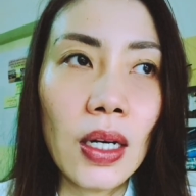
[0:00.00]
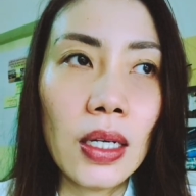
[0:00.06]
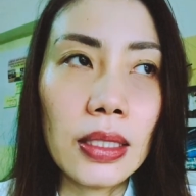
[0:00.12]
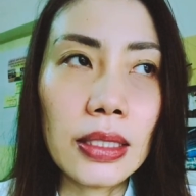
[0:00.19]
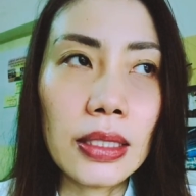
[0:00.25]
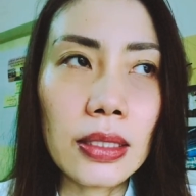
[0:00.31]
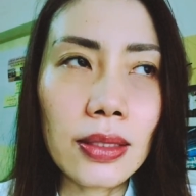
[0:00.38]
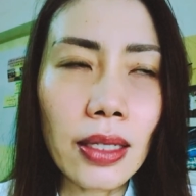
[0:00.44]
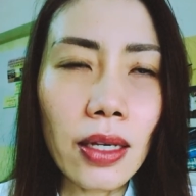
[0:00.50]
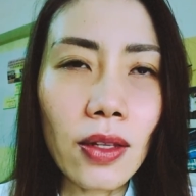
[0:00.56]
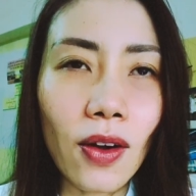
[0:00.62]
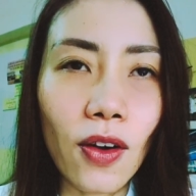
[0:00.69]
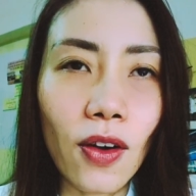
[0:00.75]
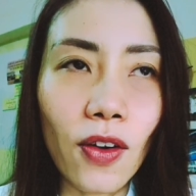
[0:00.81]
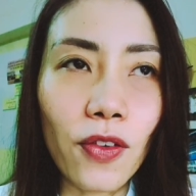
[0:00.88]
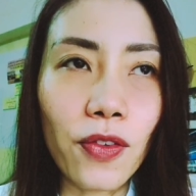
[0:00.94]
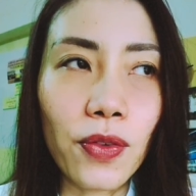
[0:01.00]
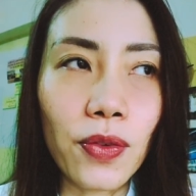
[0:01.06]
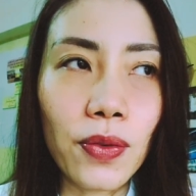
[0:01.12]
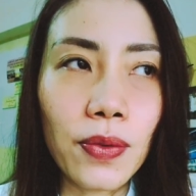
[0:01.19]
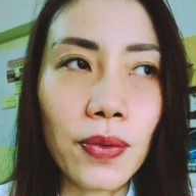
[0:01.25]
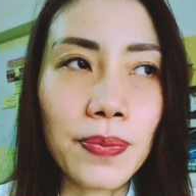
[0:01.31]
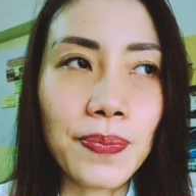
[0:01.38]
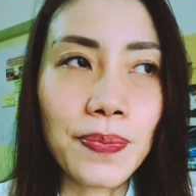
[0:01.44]
Instead of
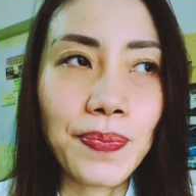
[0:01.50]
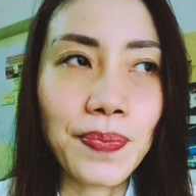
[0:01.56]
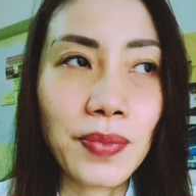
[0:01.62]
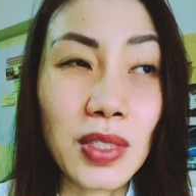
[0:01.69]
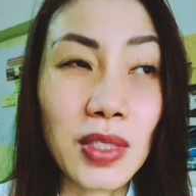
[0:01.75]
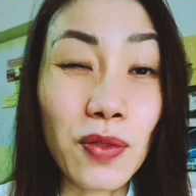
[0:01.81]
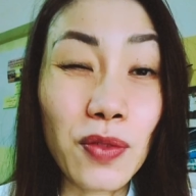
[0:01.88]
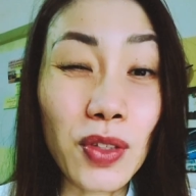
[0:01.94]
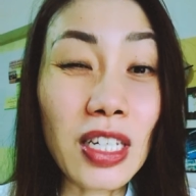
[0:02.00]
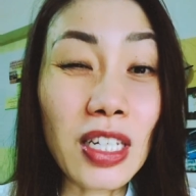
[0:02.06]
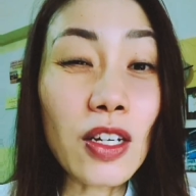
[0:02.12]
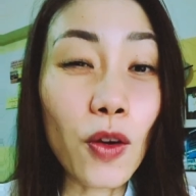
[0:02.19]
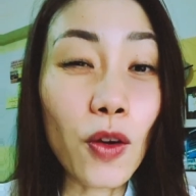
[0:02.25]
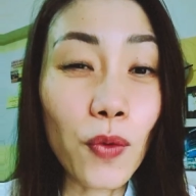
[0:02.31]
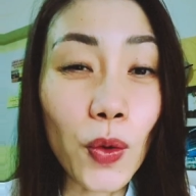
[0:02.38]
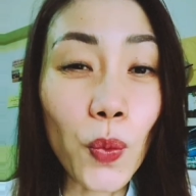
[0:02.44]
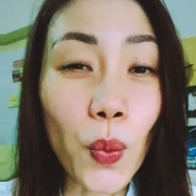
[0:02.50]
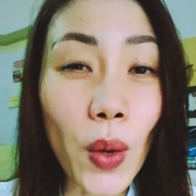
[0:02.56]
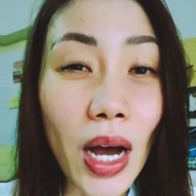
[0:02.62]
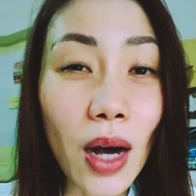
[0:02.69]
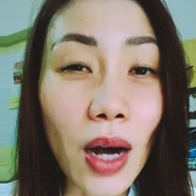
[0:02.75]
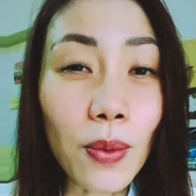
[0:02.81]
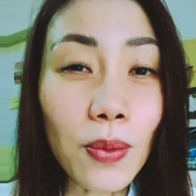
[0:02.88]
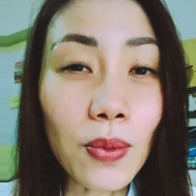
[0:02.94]
feeling
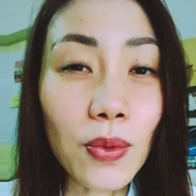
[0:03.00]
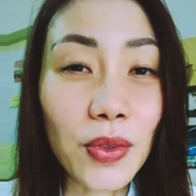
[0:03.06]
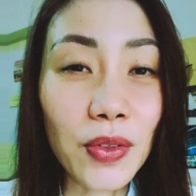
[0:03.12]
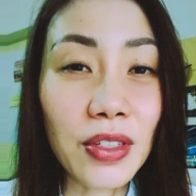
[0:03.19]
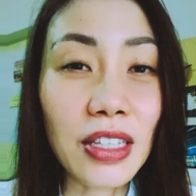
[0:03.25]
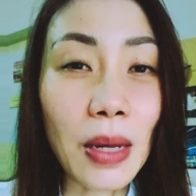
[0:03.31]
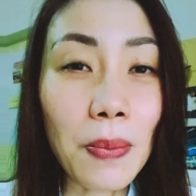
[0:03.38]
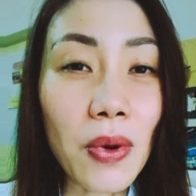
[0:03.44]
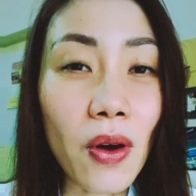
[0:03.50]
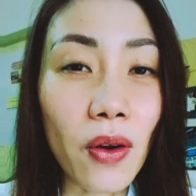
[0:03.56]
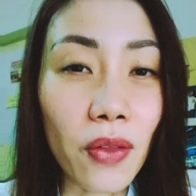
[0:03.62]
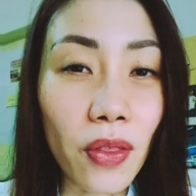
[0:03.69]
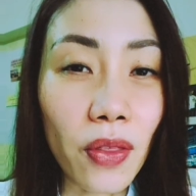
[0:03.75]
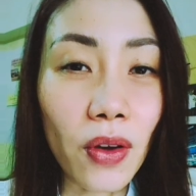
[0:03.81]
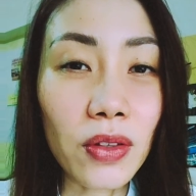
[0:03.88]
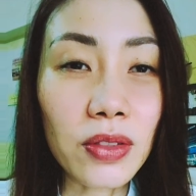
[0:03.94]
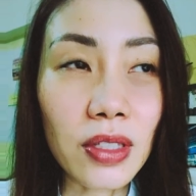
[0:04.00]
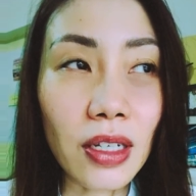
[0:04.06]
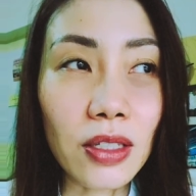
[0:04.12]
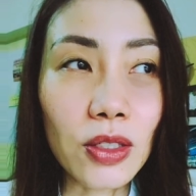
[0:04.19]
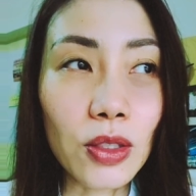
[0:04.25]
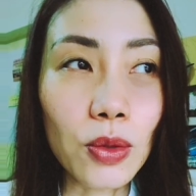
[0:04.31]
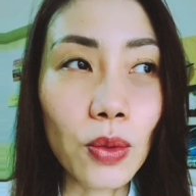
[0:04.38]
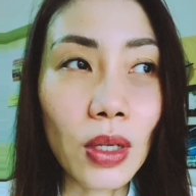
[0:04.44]
overwhelmed with the number of thoughts that
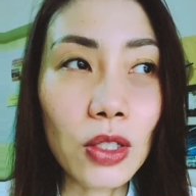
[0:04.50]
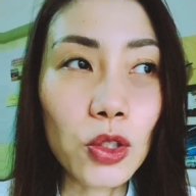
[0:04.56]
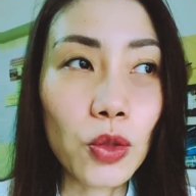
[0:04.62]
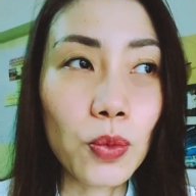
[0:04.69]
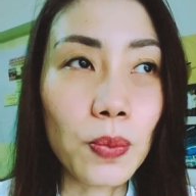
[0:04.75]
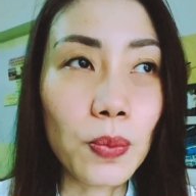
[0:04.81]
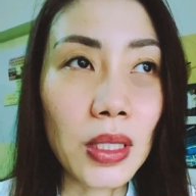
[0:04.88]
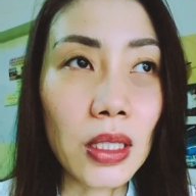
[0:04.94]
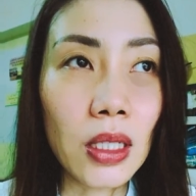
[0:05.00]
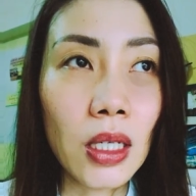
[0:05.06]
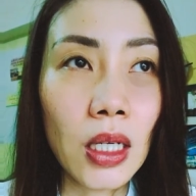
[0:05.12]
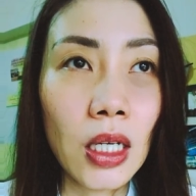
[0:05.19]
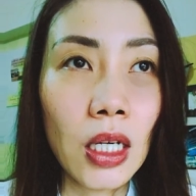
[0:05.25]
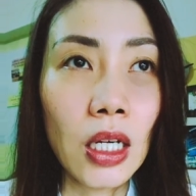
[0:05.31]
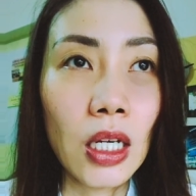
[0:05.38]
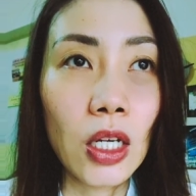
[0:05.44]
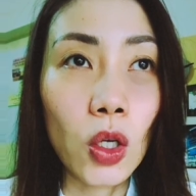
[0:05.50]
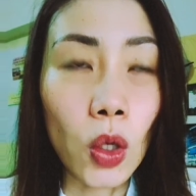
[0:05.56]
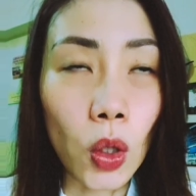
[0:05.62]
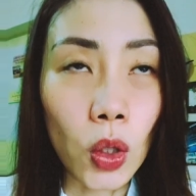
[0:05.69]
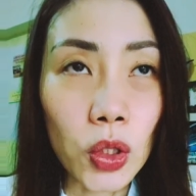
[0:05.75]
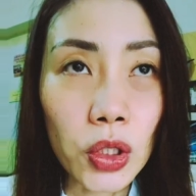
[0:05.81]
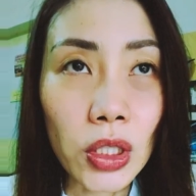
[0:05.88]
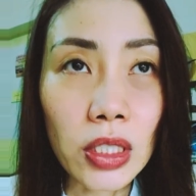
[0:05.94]
you want to be
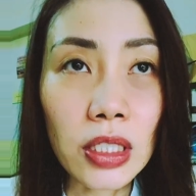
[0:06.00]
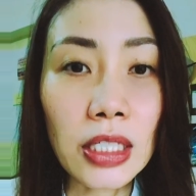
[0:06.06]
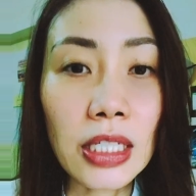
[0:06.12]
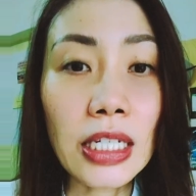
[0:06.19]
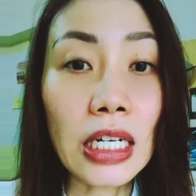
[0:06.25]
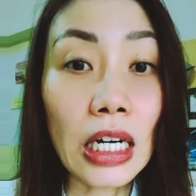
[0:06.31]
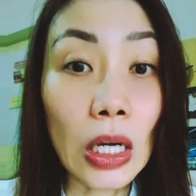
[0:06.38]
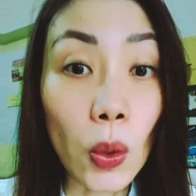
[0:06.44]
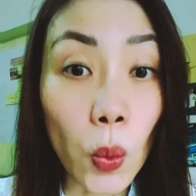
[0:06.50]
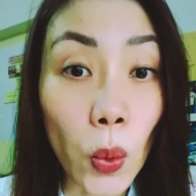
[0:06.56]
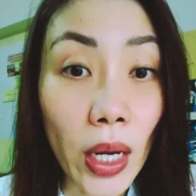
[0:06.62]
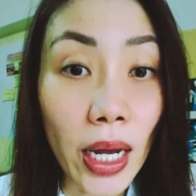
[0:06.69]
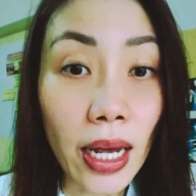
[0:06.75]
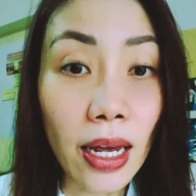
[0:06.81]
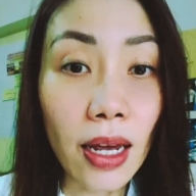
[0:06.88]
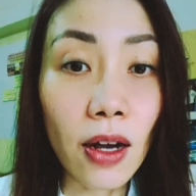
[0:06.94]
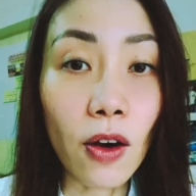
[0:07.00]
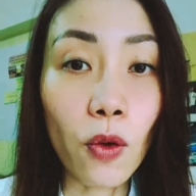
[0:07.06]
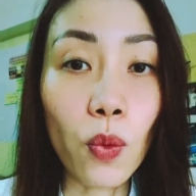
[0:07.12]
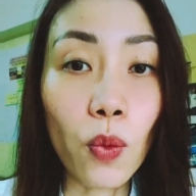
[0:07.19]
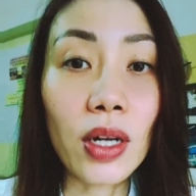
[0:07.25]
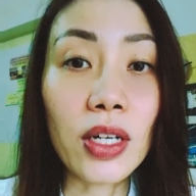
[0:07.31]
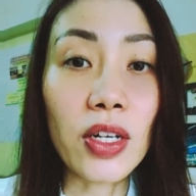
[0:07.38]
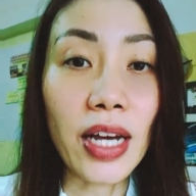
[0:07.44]
consciously aware of
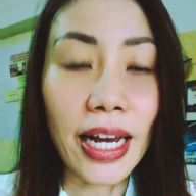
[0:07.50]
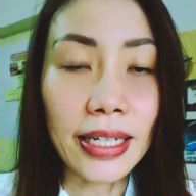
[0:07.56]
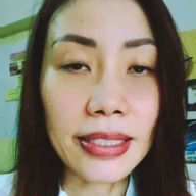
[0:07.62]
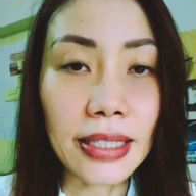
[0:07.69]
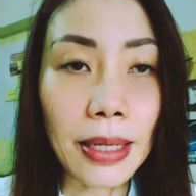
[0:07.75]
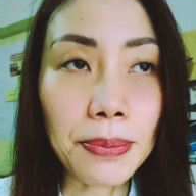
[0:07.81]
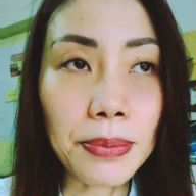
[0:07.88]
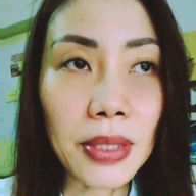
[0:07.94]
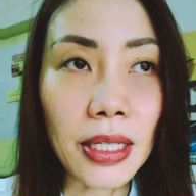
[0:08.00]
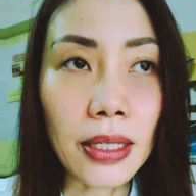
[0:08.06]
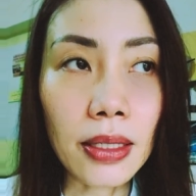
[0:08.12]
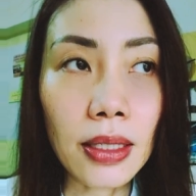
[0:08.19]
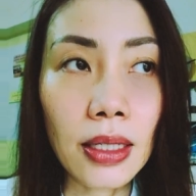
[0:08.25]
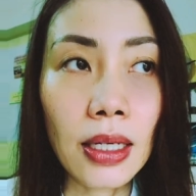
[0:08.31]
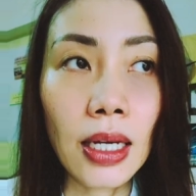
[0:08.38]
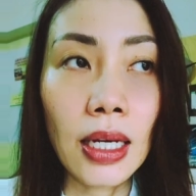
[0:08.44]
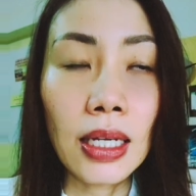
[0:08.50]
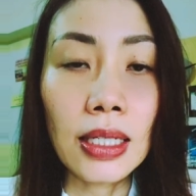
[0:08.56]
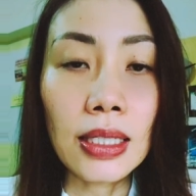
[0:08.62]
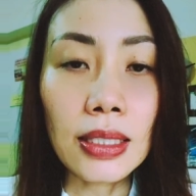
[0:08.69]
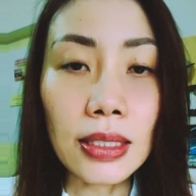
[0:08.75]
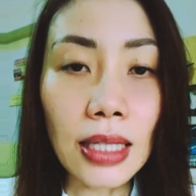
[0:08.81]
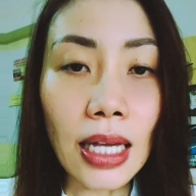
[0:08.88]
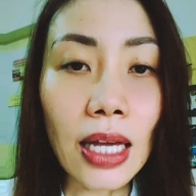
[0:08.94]
what you're accepting,
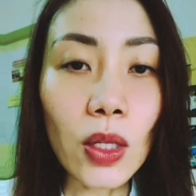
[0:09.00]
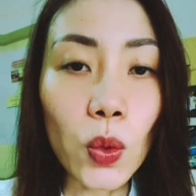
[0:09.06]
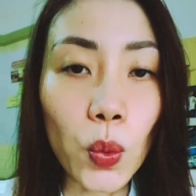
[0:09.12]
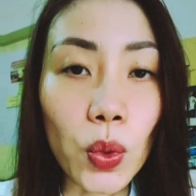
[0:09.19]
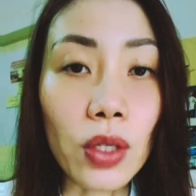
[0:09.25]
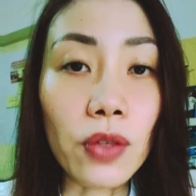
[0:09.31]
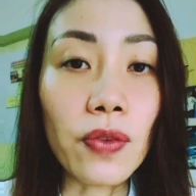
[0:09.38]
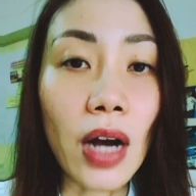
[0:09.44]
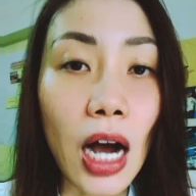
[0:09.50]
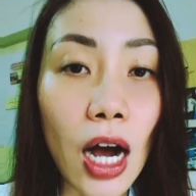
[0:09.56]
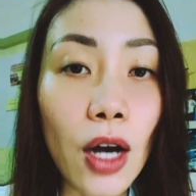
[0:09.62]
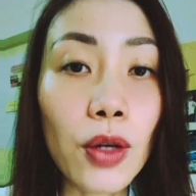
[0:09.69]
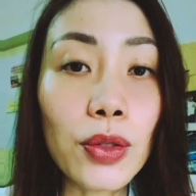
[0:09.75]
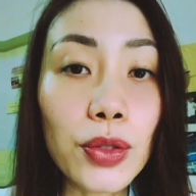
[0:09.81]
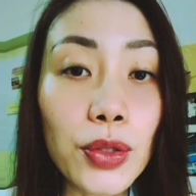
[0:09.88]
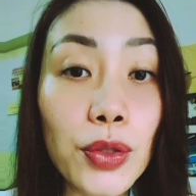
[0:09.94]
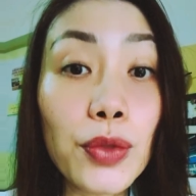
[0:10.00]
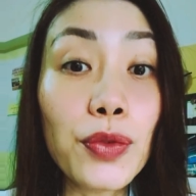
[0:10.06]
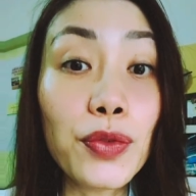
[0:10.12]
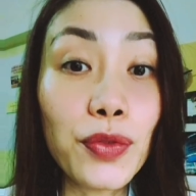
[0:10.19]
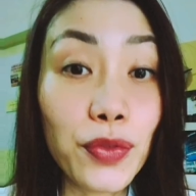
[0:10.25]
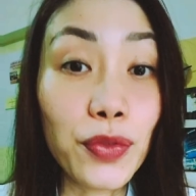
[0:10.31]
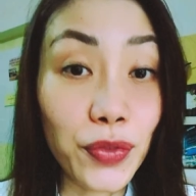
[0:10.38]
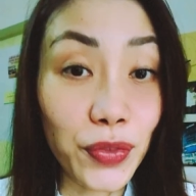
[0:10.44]
start with how you
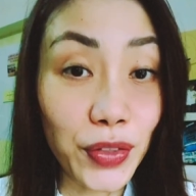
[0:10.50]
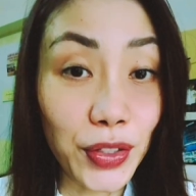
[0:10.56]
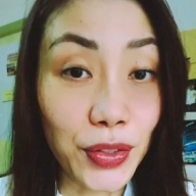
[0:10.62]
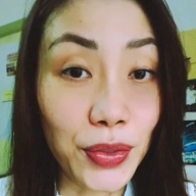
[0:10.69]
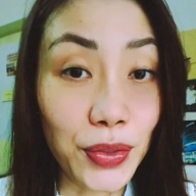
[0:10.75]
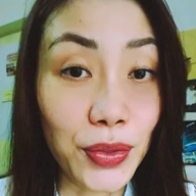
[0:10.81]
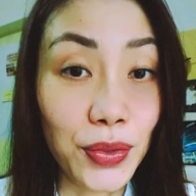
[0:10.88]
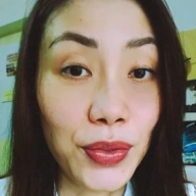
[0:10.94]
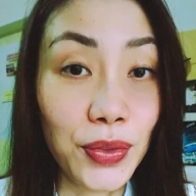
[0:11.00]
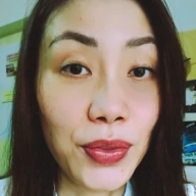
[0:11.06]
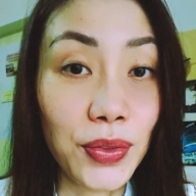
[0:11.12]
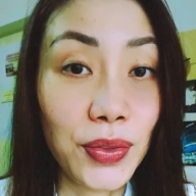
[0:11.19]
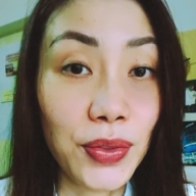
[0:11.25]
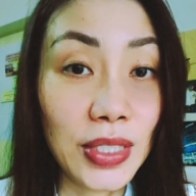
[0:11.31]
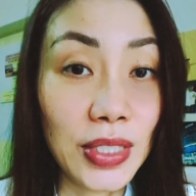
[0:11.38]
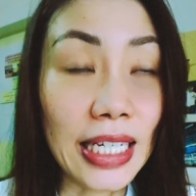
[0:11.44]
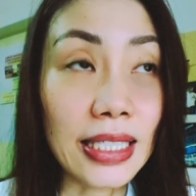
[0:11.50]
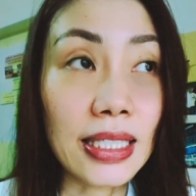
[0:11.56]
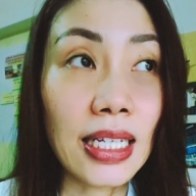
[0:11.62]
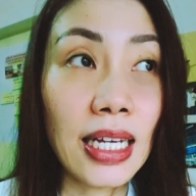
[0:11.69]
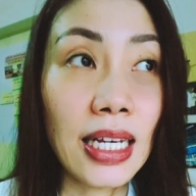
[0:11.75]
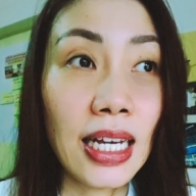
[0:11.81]
feel. Yes,